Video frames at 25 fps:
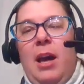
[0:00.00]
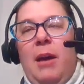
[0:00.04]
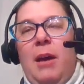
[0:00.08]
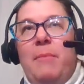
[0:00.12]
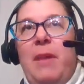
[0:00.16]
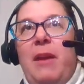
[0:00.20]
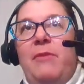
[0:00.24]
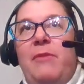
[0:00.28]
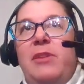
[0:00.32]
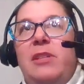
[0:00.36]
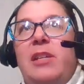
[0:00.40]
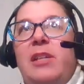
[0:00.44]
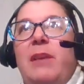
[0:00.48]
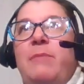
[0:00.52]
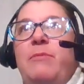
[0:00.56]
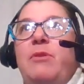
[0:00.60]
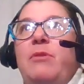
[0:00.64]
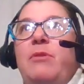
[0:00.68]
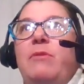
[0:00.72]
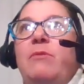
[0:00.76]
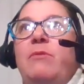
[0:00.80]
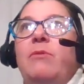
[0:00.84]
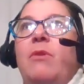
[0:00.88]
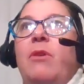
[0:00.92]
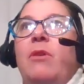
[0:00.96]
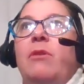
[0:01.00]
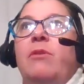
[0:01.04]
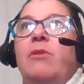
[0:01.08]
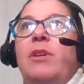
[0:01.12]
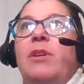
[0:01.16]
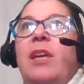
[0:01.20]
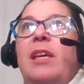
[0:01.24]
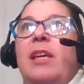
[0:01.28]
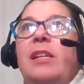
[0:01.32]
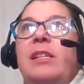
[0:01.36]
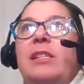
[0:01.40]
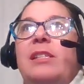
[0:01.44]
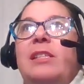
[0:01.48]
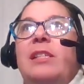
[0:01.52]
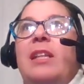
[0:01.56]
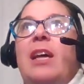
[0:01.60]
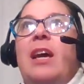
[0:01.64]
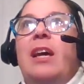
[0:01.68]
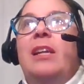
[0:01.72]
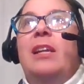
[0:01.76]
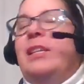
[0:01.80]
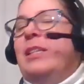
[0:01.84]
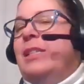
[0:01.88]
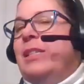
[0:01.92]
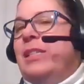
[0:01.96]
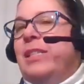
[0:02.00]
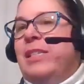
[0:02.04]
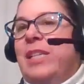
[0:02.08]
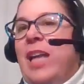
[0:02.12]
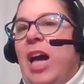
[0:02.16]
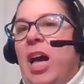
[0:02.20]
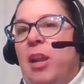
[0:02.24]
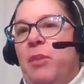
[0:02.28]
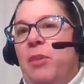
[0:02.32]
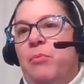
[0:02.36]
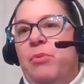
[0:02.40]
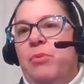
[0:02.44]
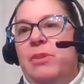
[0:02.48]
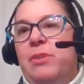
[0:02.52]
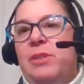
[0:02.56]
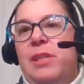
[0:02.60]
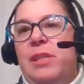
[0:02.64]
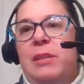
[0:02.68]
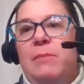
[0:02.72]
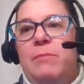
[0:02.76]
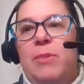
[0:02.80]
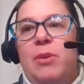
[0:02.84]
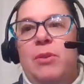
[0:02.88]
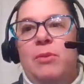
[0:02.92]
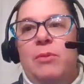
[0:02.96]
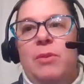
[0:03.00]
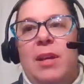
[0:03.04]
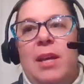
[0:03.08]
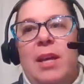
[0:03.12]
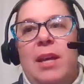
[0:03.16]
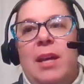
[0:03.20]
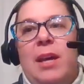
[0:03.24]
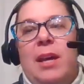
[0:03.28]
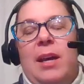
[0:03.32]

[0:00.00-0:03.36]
every time you are looking at a slide and it's not in present mode,